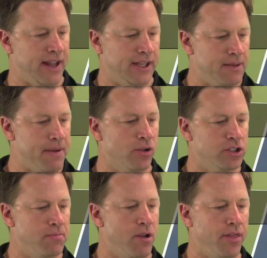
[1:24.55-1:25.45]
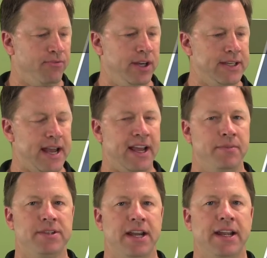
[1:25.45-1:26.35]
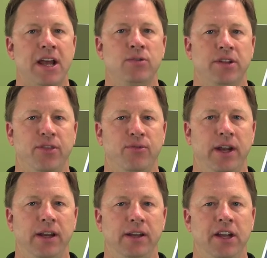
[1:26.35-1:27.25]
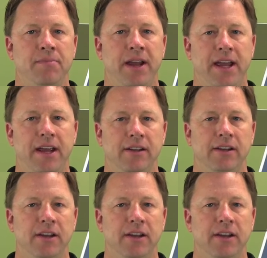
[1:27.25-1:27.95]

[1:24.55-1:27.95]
I like to bounce the ball 3 times and I count to 3 in my head.